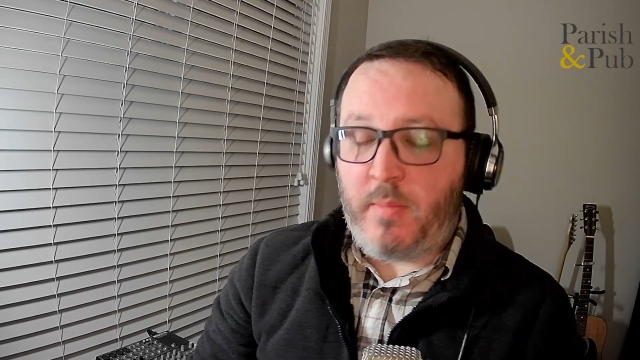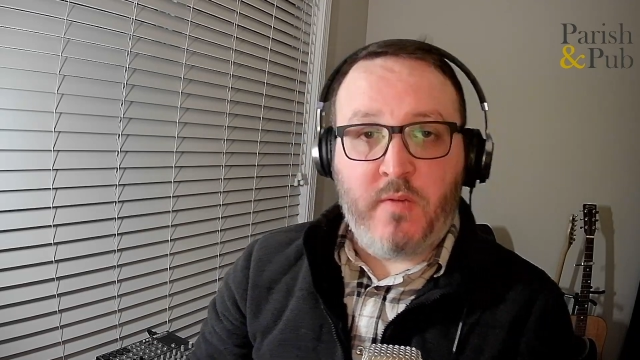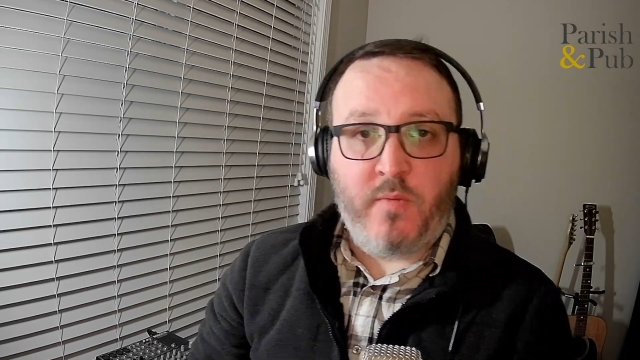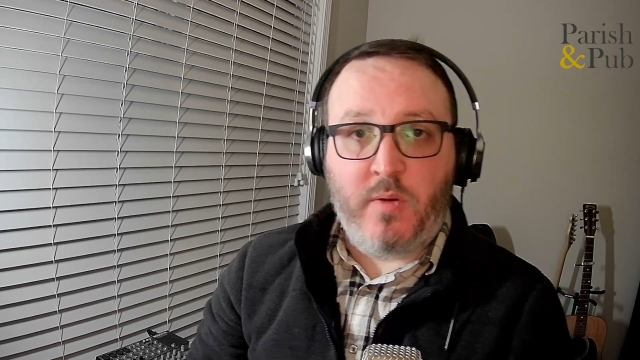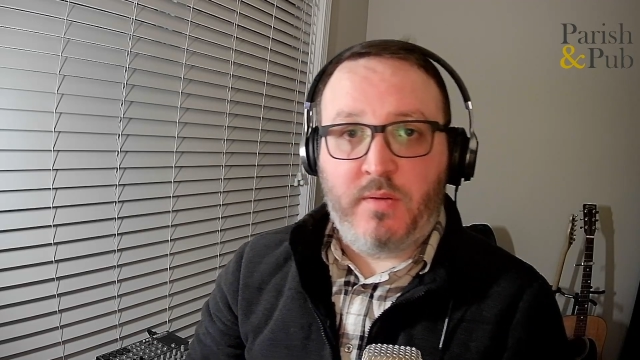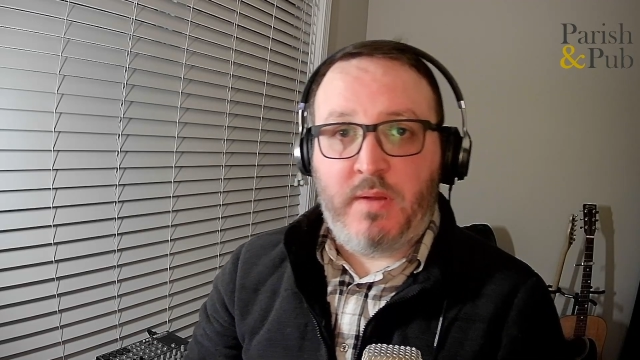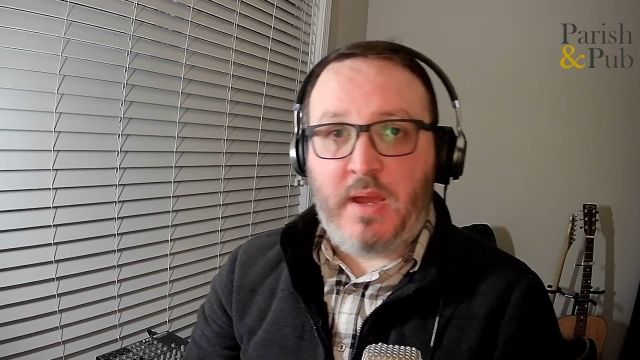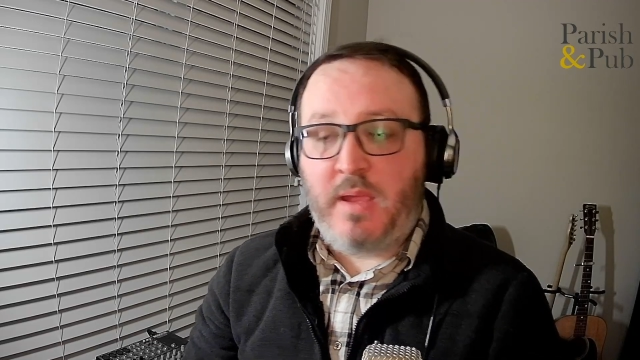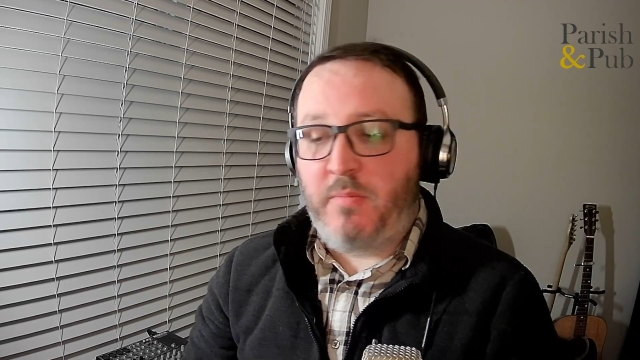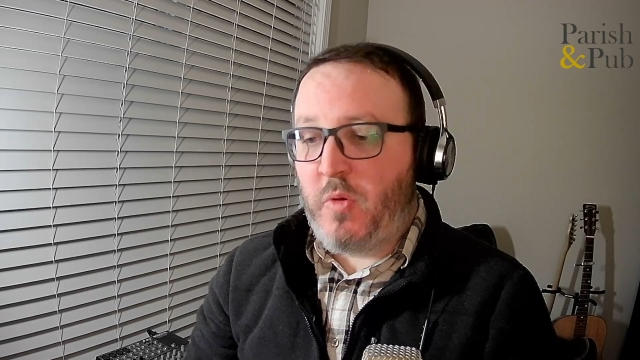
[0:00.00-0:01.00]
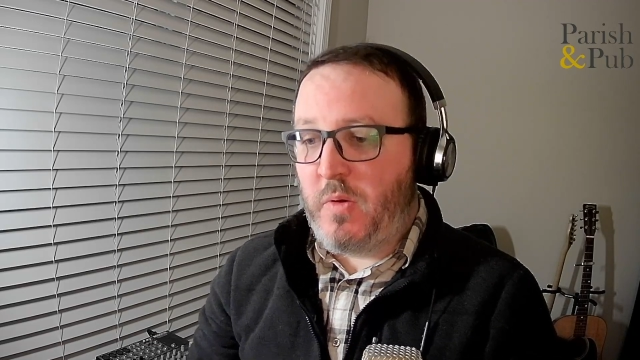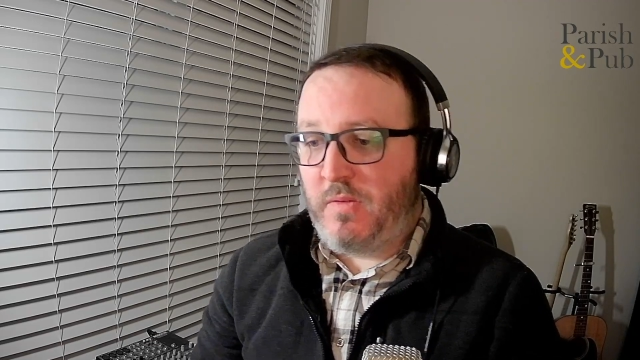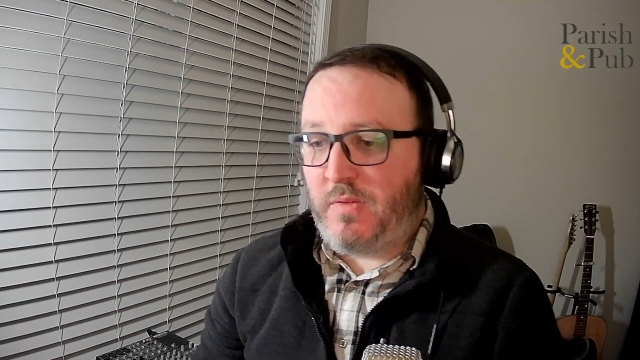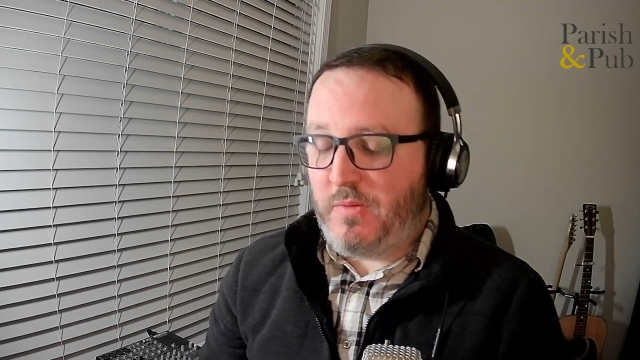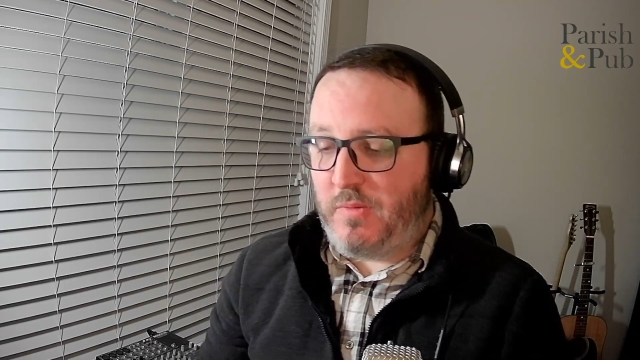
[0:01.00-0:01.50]
here for it. I am
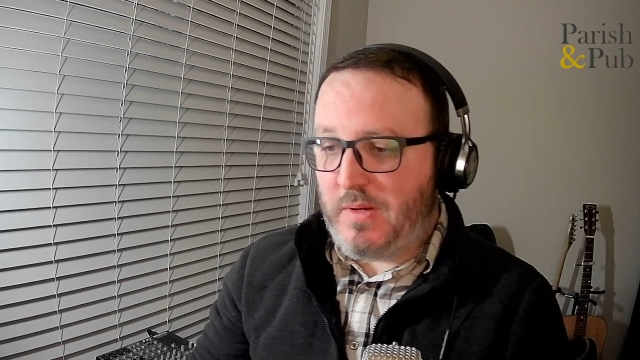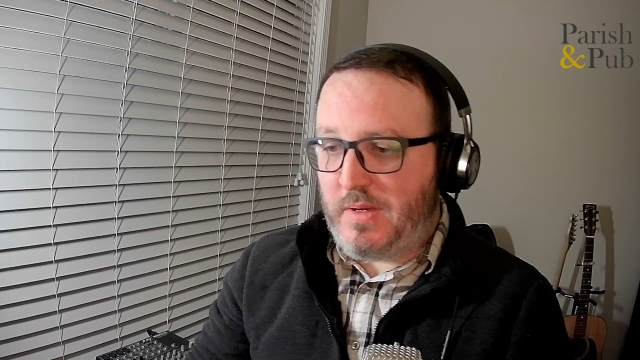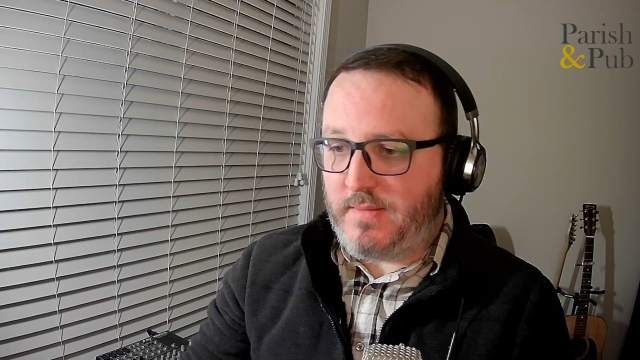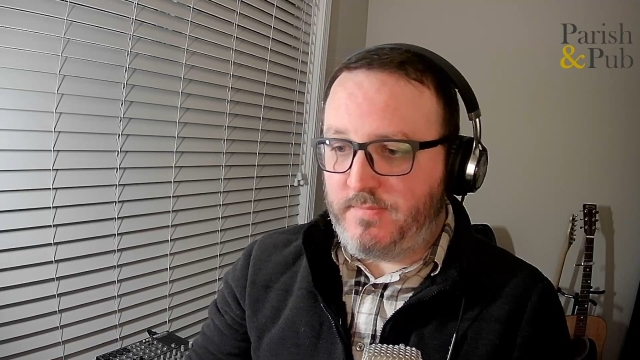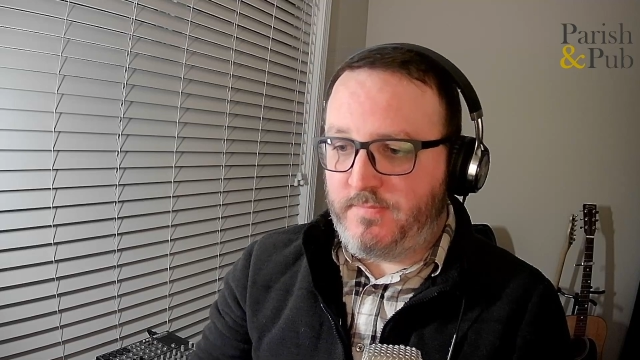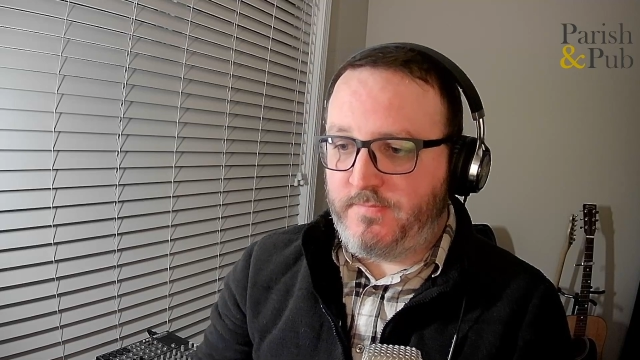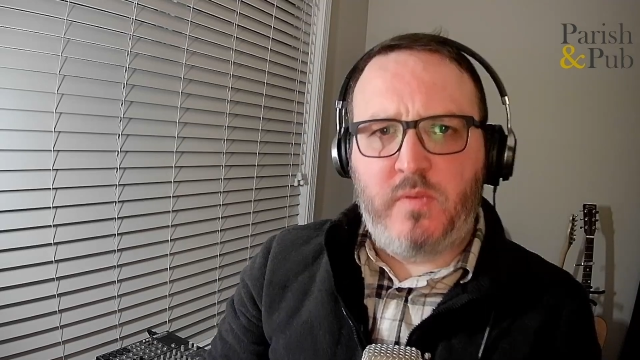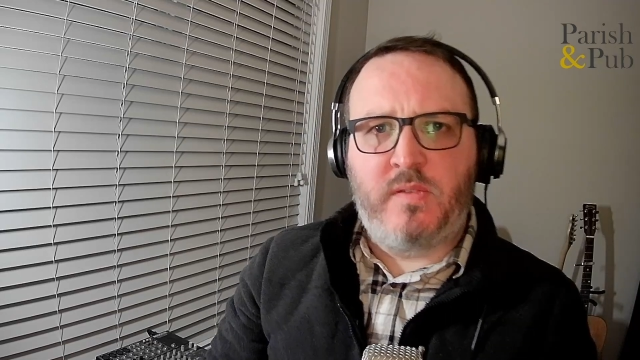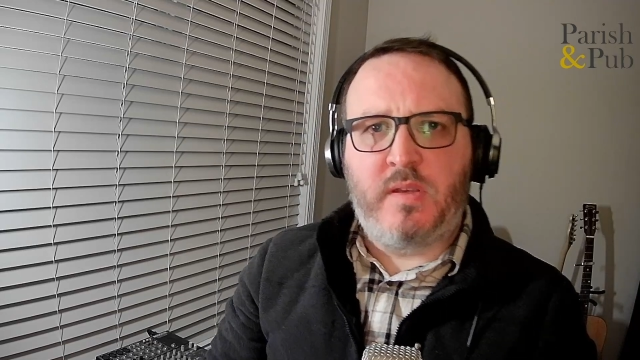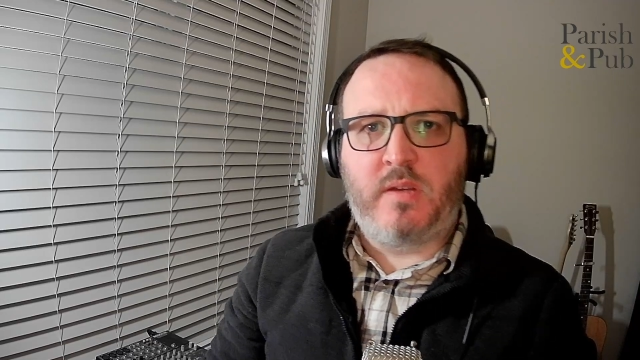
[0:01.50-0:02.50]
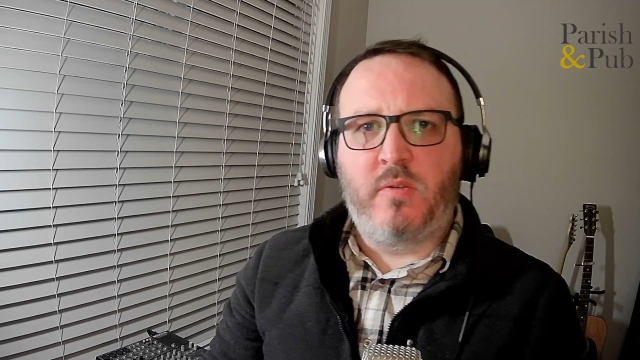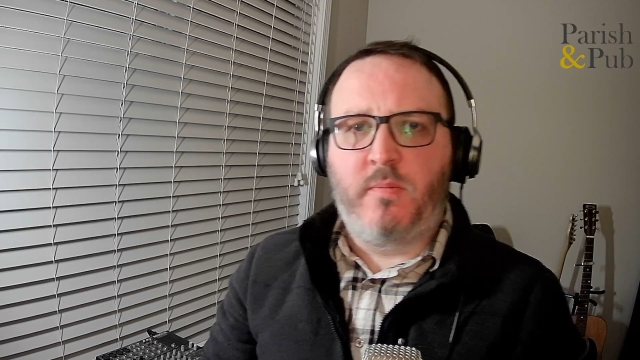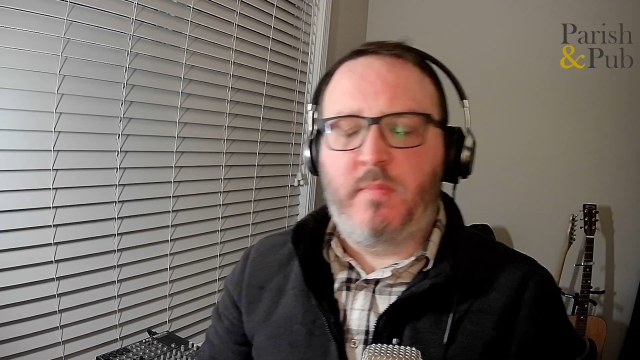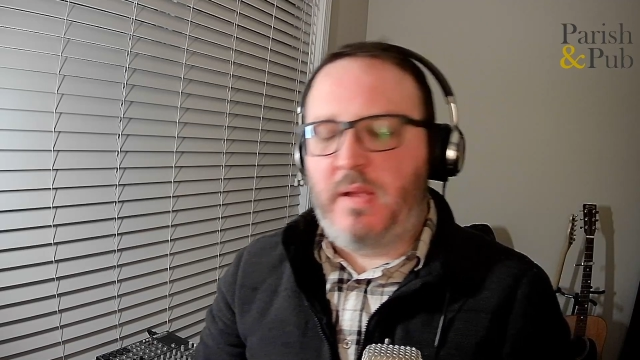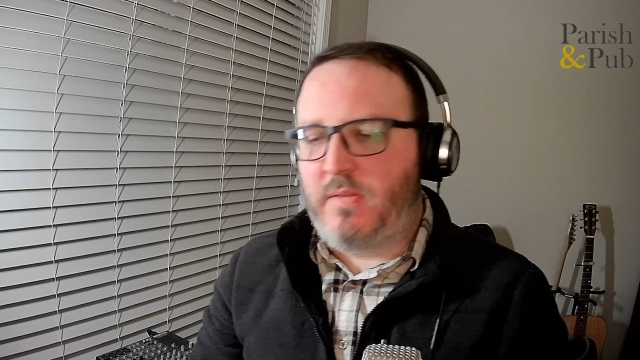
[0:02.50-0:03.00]
going to boost the
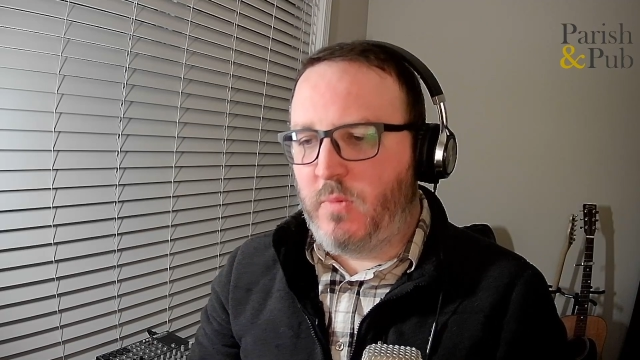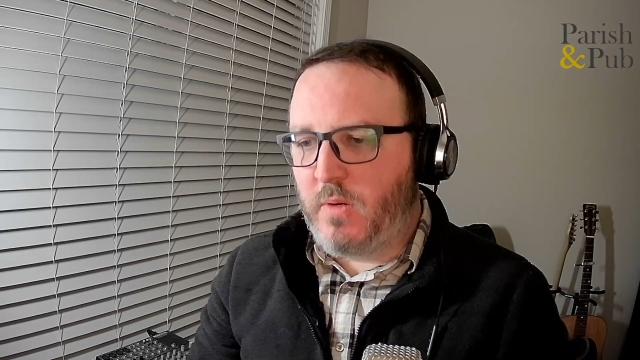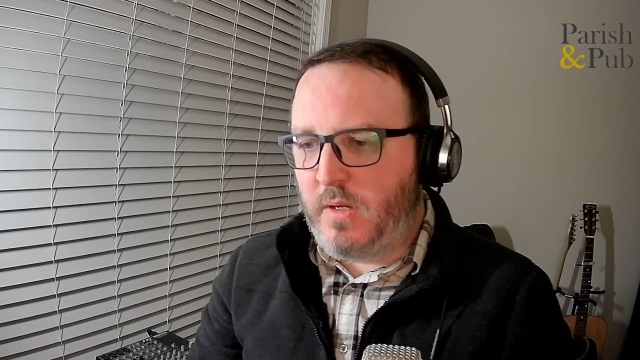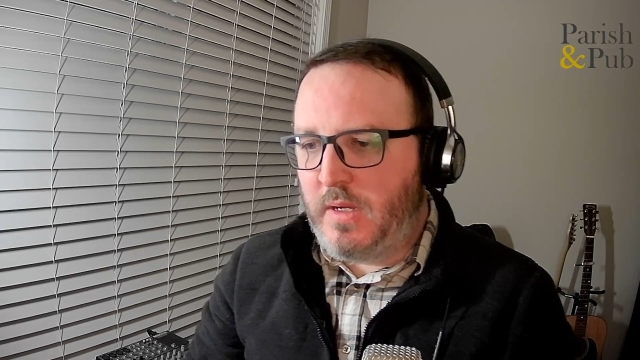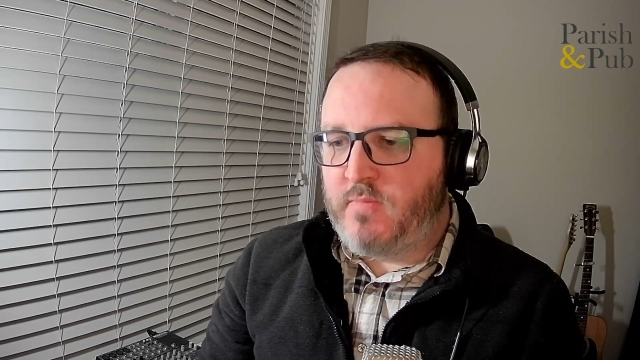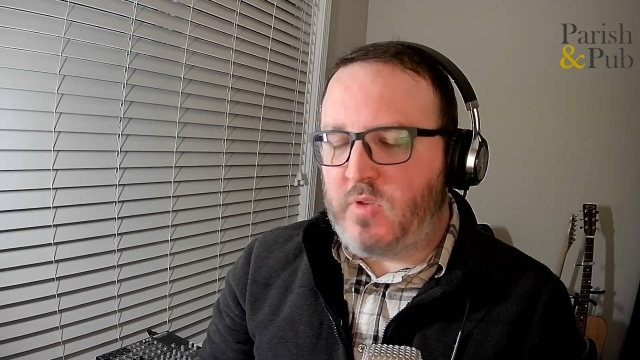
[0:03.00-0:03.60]
signal, as it were.